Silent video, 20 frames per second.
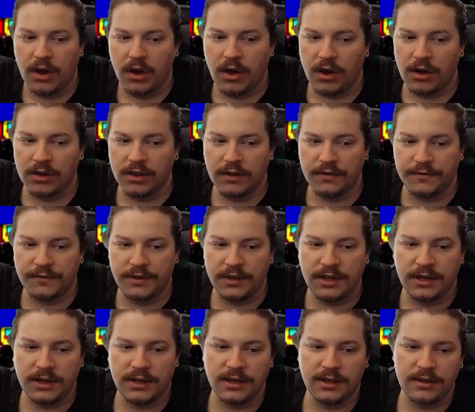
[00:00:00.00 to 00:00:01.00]
all of
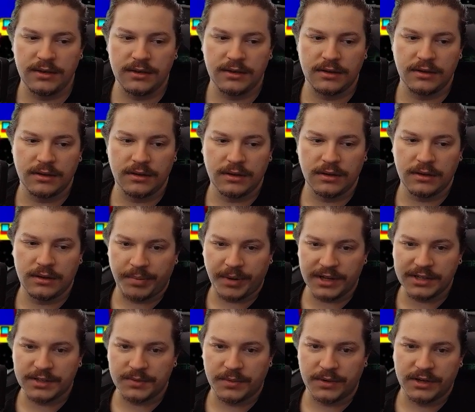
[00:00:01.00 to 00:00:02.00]
the
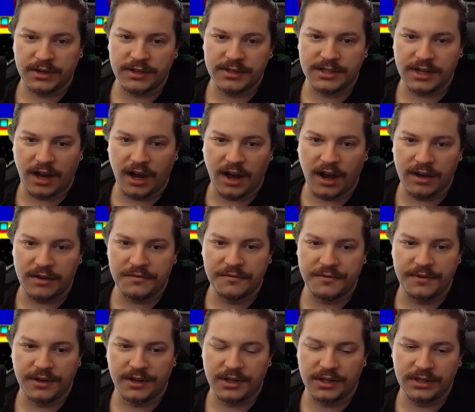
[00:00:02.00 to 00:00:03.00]
buzzwords
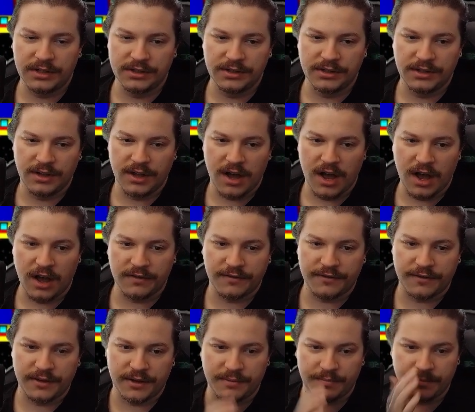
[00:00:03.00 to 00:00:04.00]
of the
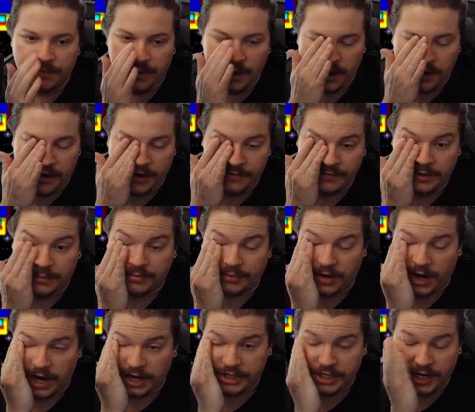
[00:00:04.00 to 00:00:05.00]

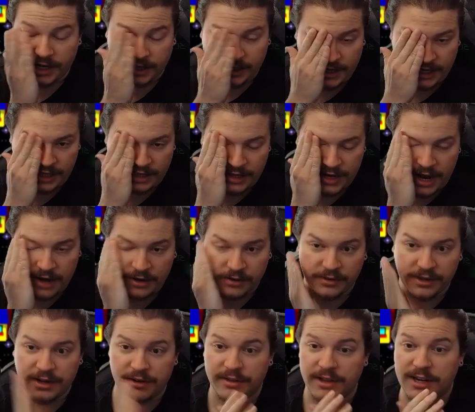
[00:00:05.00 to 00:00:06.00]
project. Like not
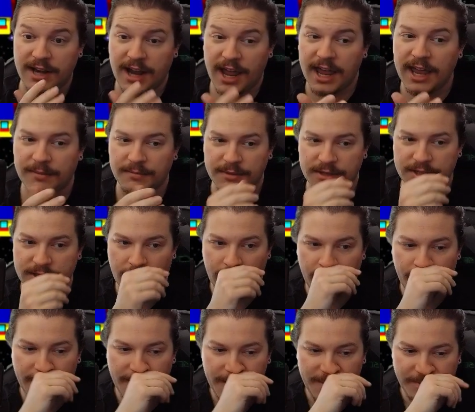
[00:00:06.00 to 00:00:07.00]
only are the names
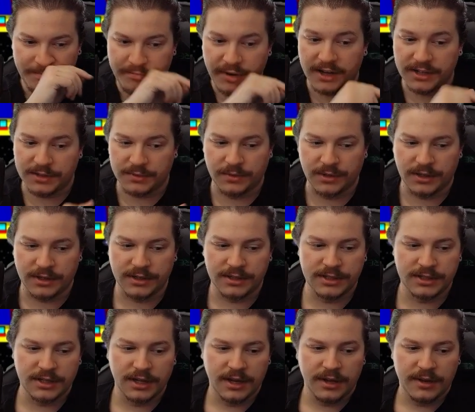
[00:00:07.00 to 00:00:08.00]

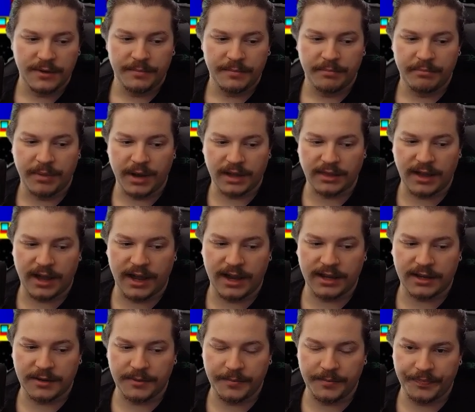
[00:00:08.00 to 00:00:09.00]
buzzwords, but
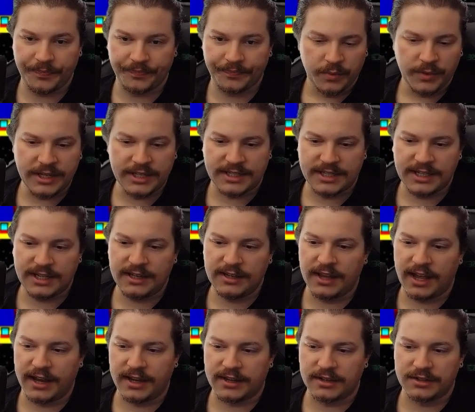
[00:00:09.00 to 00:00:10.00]
like we see
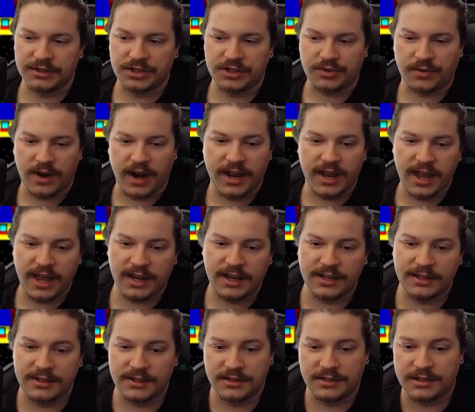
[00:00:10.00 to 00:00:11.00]
like
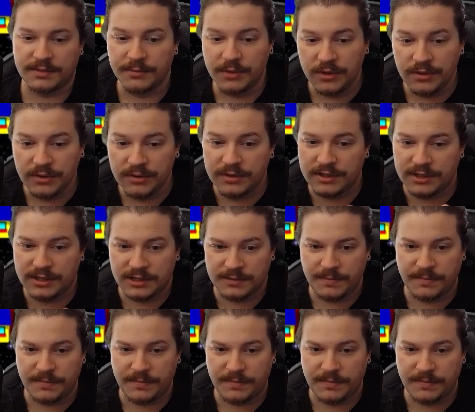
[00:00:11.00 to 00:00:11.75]
striated smooth